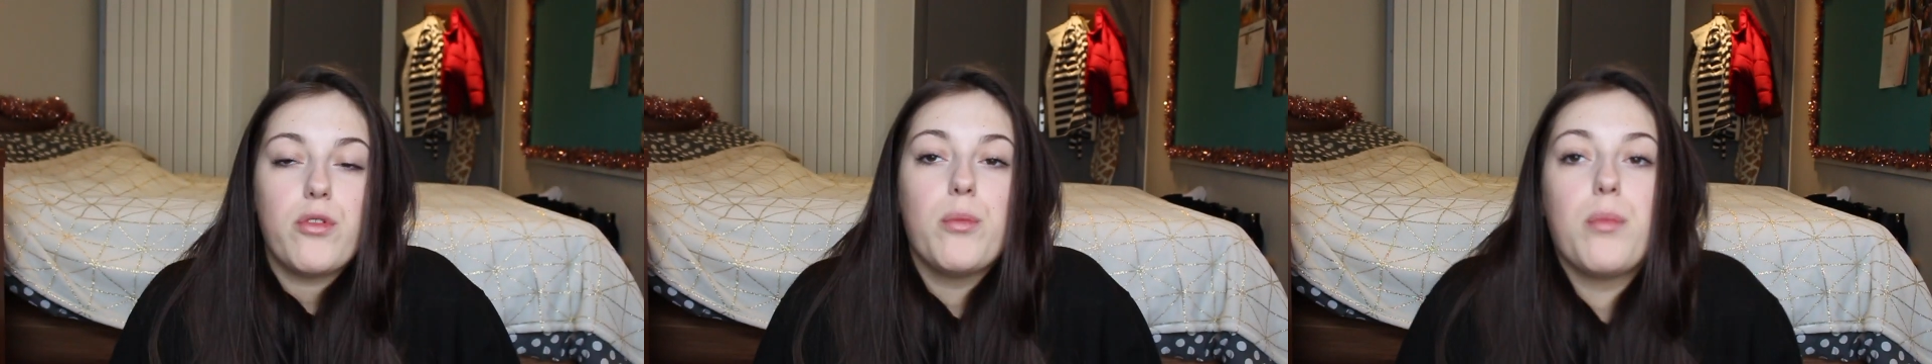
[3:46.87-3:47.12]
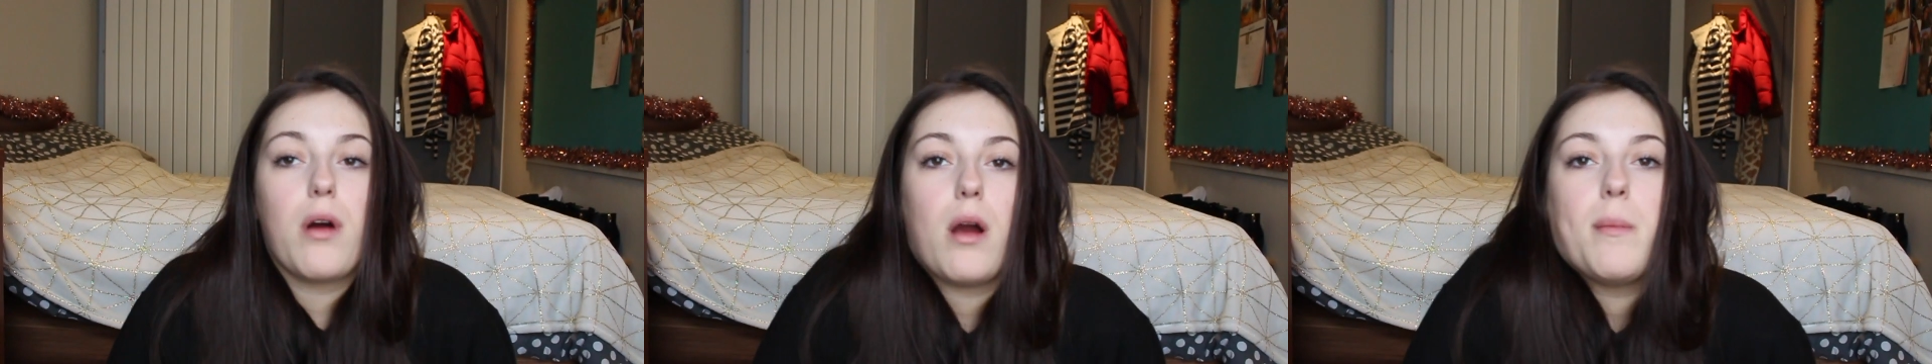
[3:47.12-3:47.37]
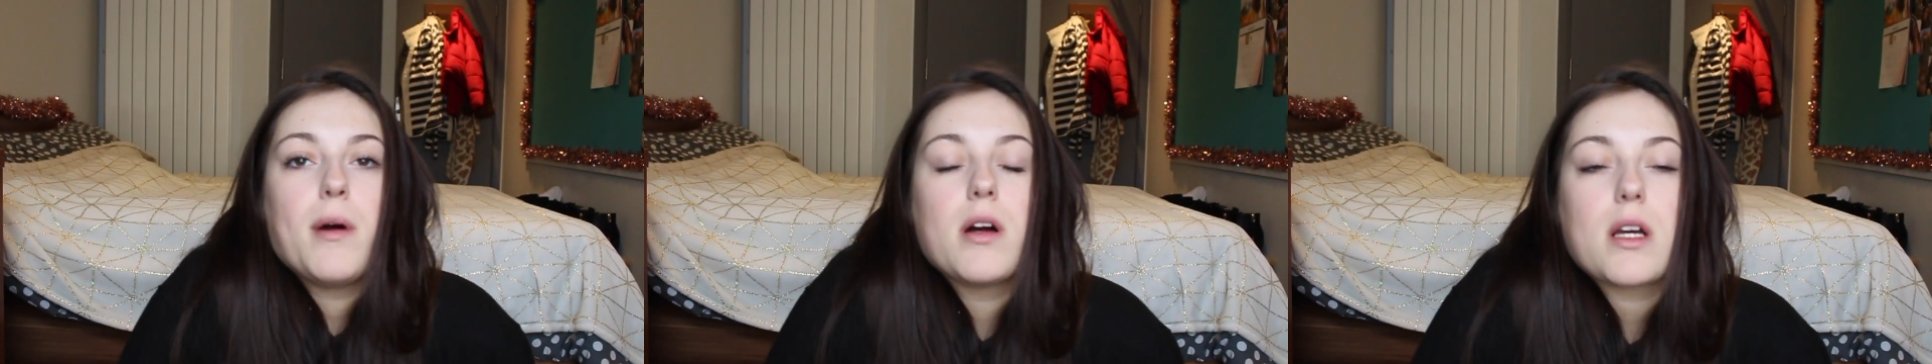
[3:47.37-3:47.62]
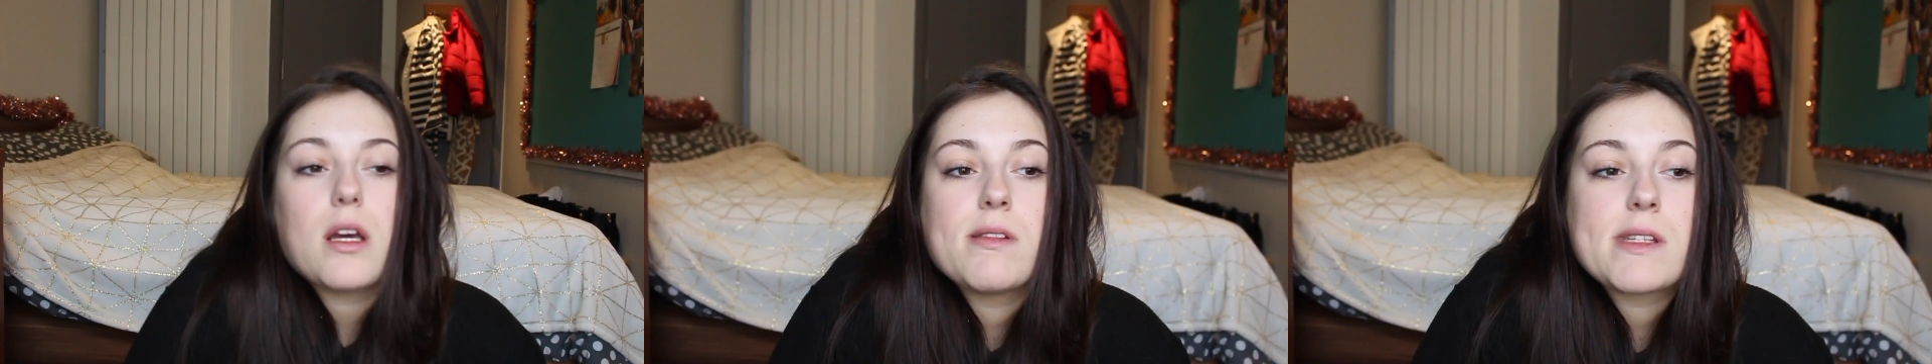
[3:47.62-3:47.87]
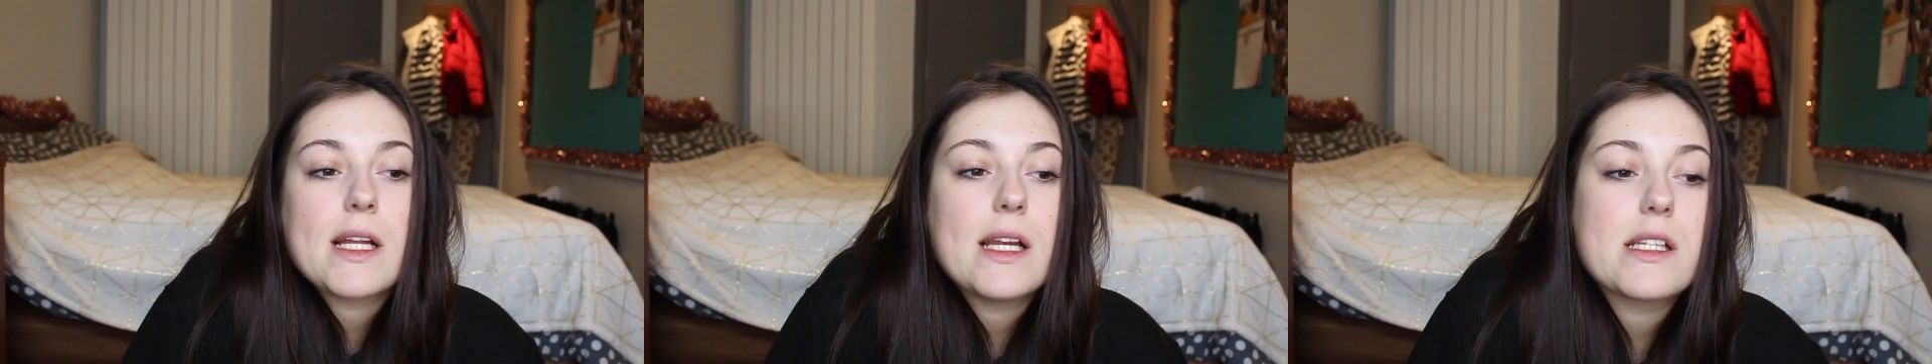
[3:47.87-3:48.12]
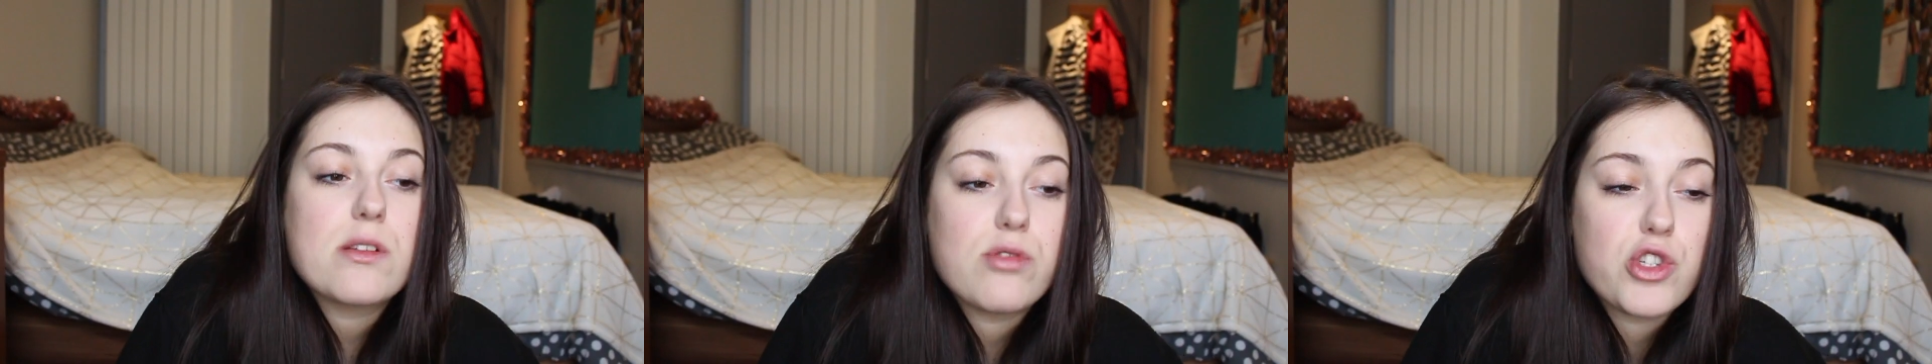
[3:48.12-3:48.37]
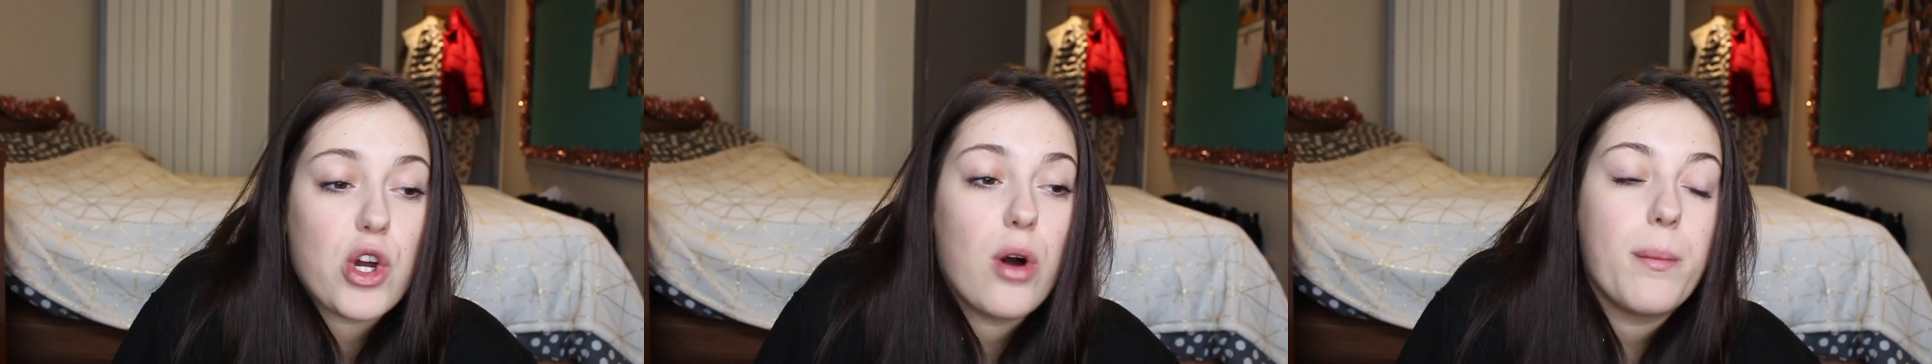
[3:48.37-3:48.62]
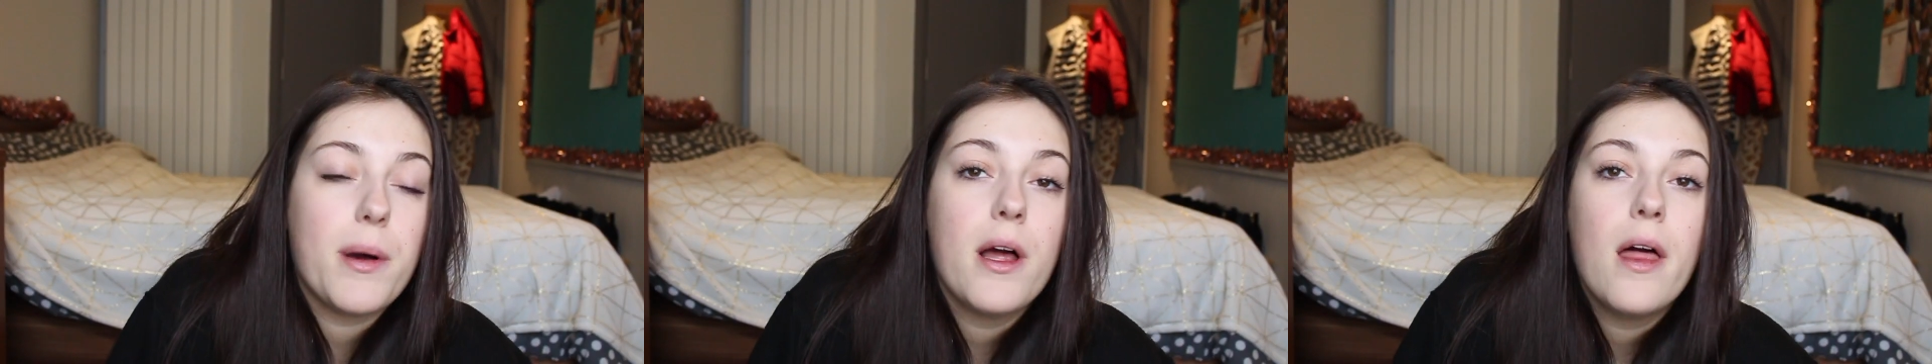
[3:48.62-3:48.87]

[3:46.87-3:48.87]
from Primark. It was a little shop